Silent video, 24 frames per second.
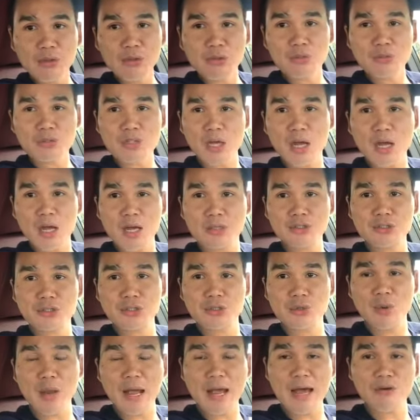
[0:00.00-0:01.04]
how
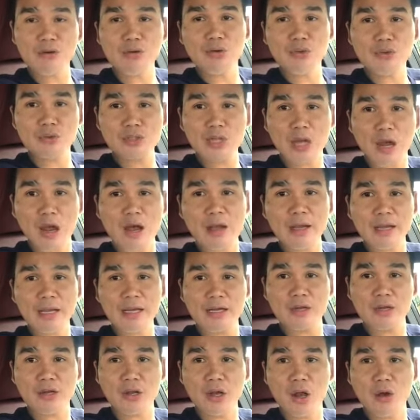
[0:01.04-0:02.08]
do you talk
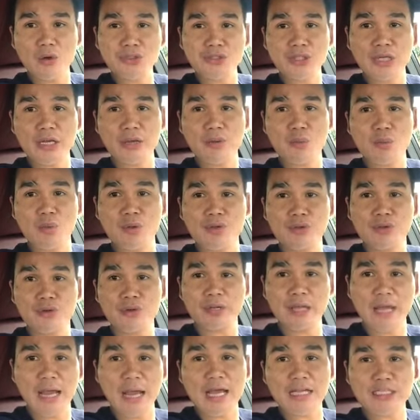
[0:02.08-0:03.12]
and negotiate with
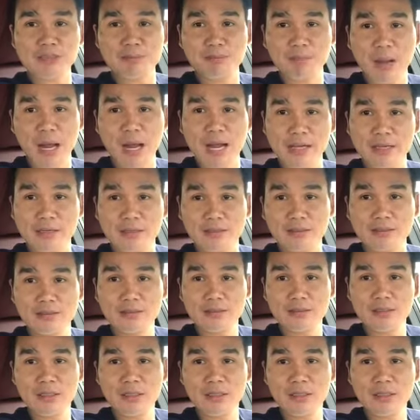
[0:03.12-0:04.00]
your cash buyer?